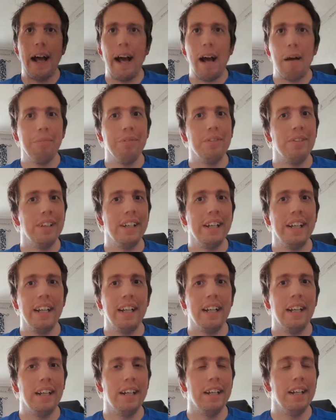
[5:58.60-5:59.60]
I'm
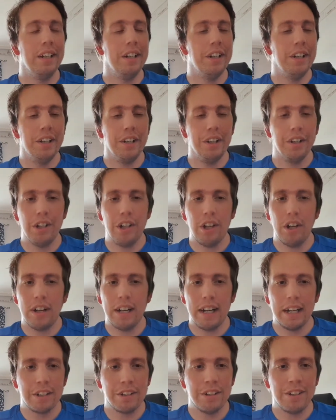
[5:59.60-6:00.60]
still
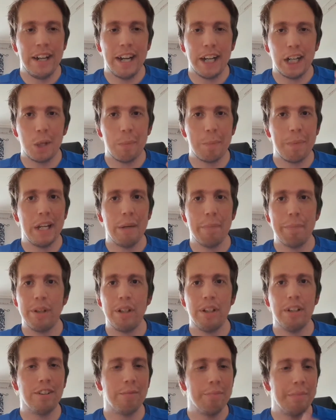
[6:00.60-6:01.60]
gonna correct
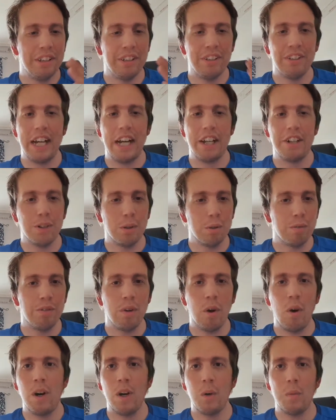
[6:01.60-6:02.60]
people's misjudge or
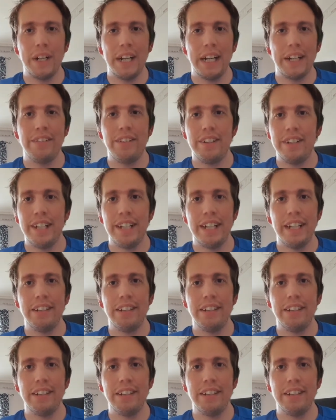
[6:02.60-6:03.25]
wrong, whatever it